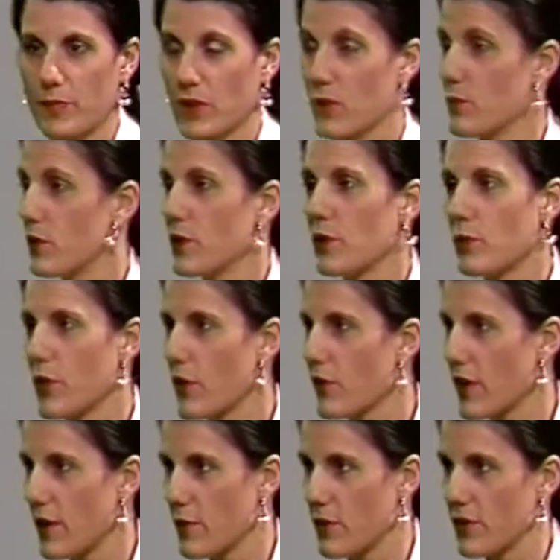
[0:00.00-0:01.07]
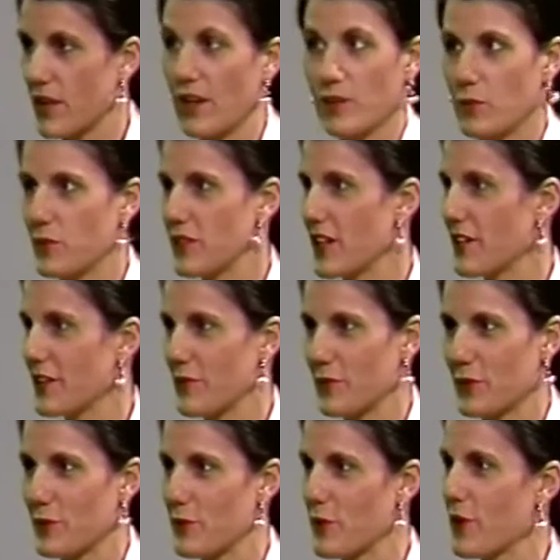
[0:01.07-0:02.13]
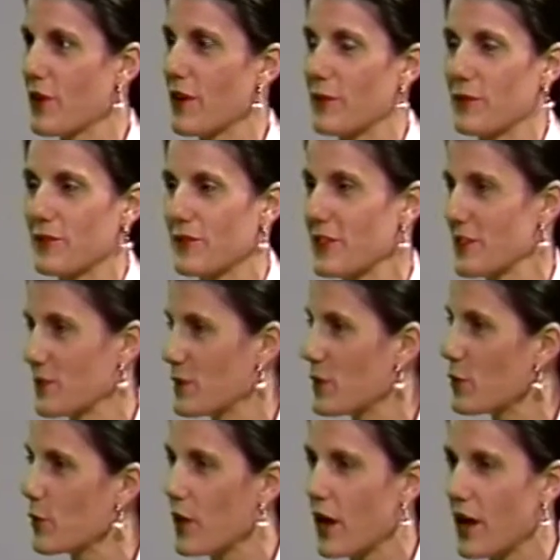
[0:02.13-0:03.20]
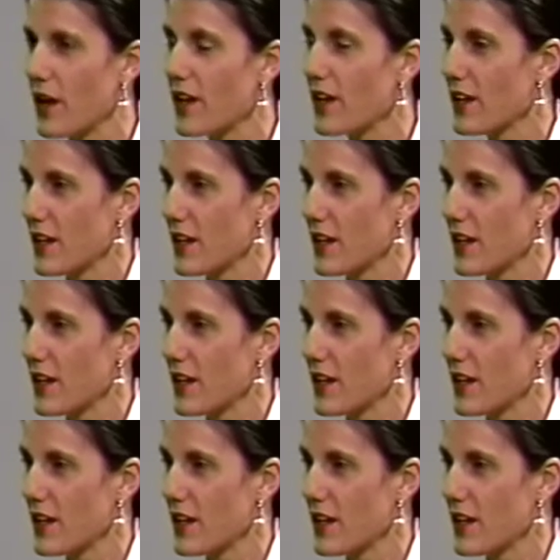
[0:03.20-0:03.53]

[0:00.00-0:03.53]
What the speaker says: computer programmer, not to put down computer programmers or anything, but where I,